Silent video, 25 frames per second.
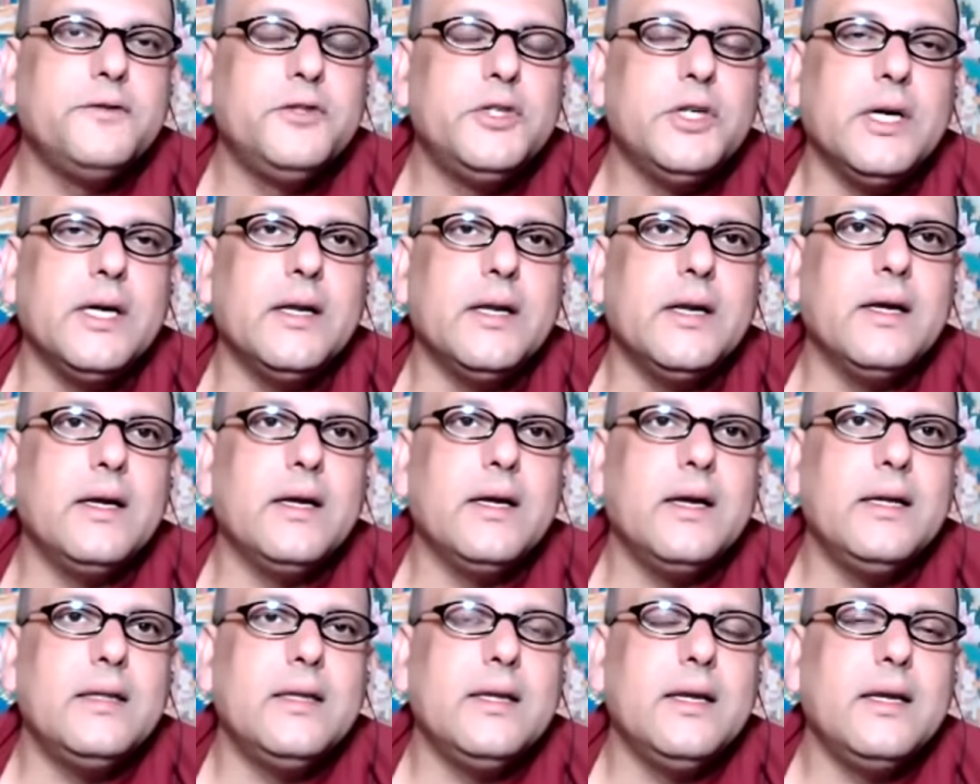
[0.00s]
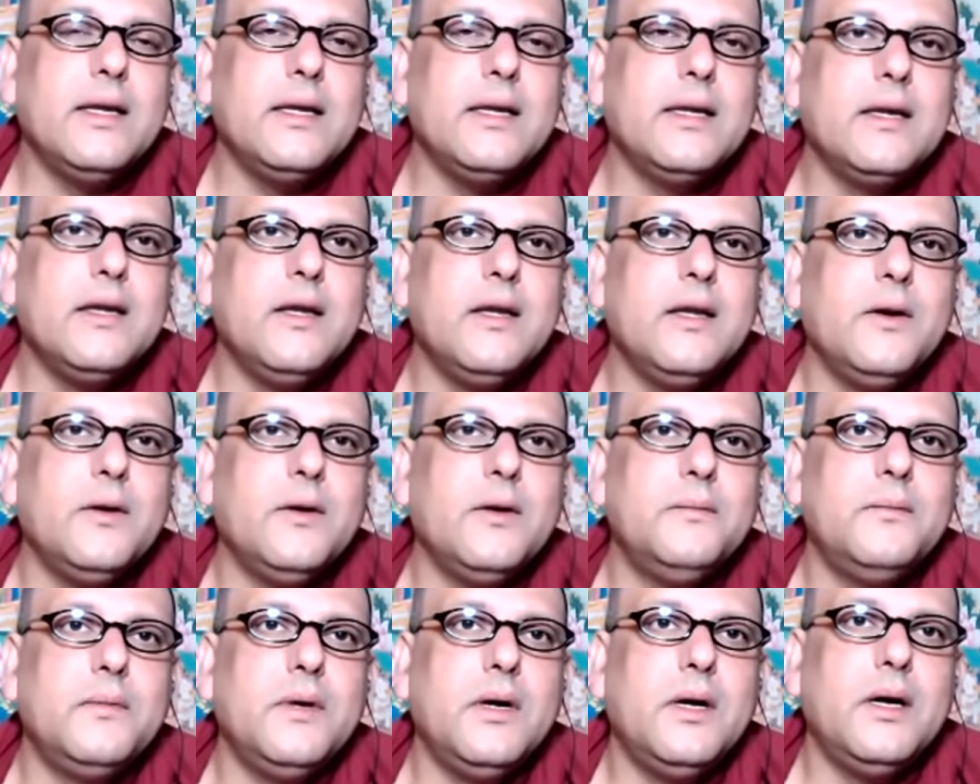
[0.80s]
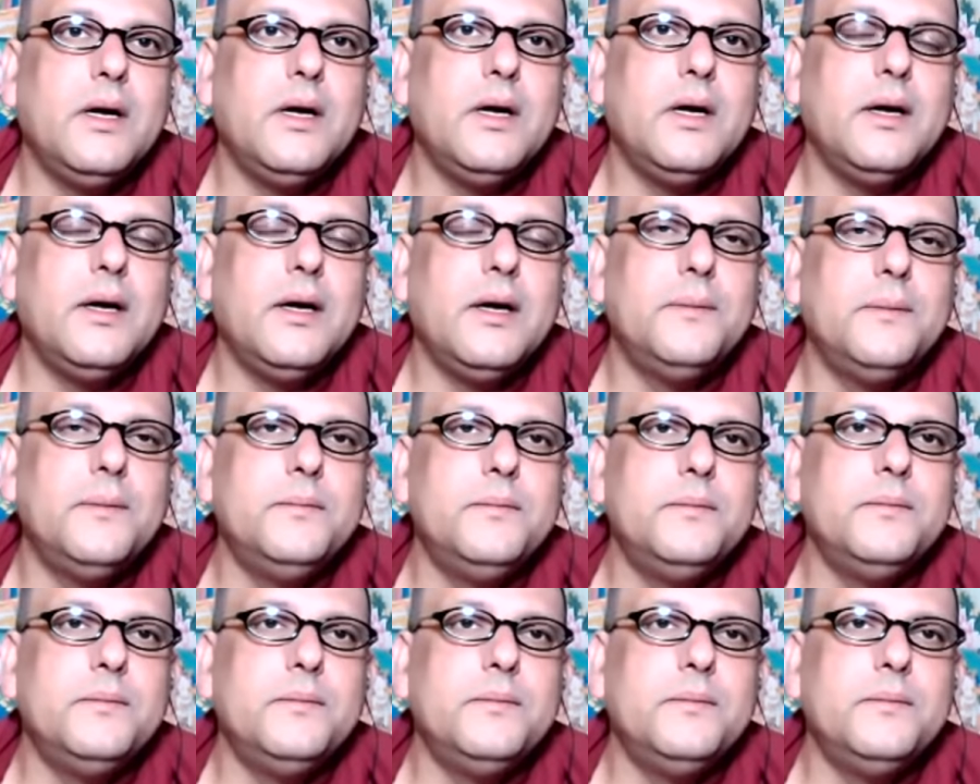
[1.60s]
China, I think, you know,